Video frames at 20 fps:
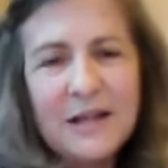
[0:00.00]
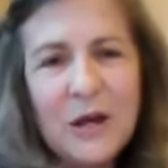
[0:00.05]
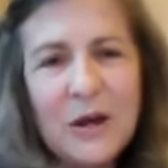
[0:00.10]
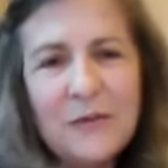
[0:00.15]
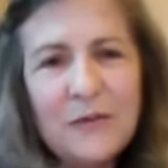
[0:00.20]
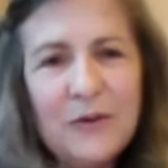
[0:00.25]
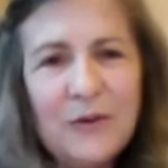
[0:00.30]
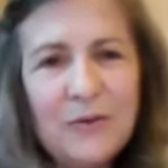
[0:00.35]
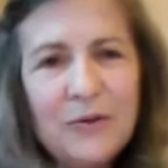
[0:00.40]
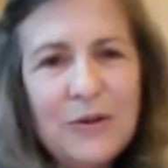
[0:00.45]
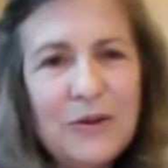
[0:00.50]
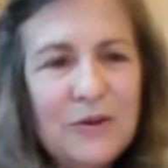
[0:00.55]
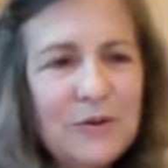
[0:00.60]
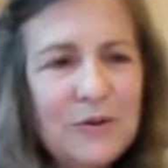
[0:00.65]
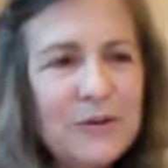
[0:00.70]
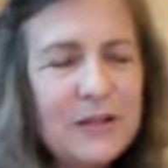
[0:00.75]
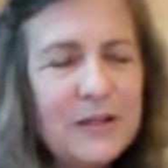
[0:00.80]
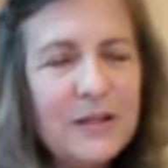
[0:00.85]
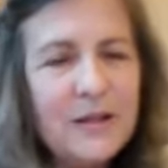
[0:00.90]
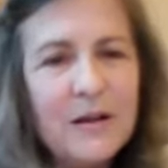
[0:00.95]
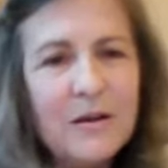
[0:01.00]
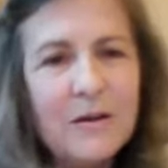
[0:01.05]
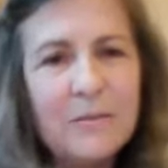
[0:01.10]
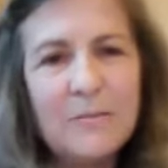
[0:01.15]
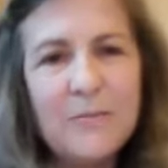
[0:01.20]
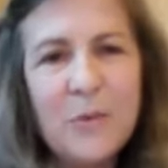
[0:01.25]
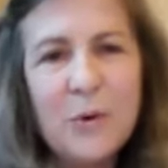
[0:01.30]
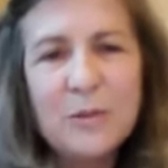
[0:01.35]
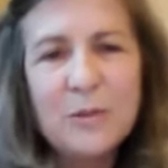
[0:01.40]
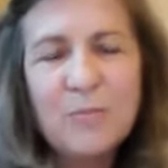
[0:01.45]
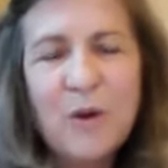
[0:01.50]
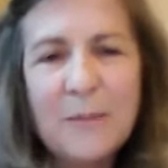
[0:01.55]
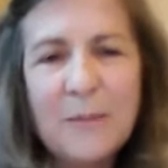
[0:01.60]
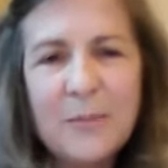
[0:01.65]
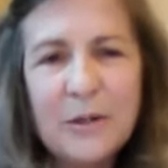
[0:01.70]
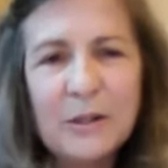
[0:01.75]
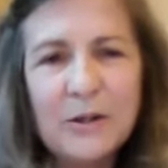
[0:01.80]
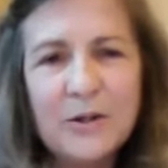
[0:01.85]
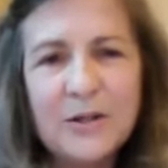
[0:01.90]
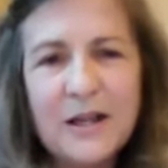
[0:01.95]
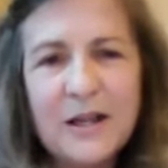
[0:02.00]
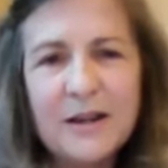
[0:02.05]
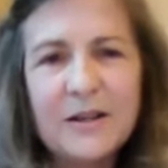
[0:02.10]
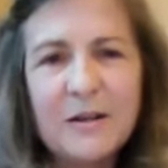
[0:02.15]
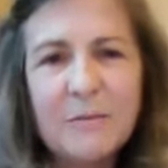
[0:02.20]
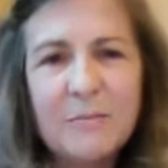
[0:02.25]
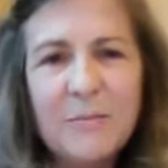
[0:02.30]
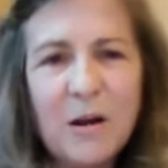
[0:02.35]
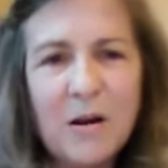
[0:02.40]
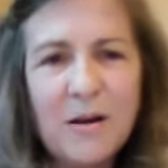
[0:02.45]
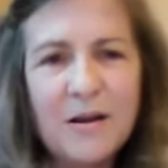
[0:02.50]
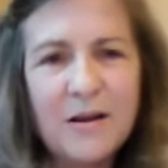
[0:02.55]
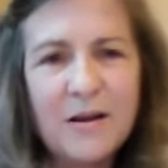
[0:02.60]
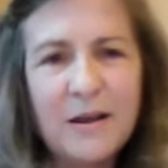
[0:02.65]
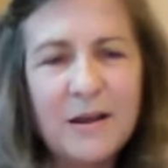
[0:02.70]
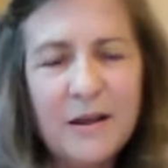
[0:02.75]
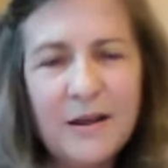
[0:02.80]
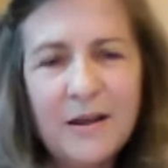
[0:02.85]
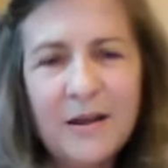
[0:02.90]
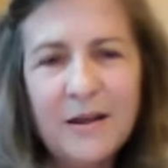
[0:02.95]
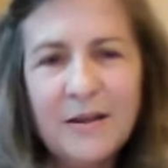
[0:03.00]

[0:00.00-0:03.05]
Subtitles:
Now, if you use the most popular deck in America,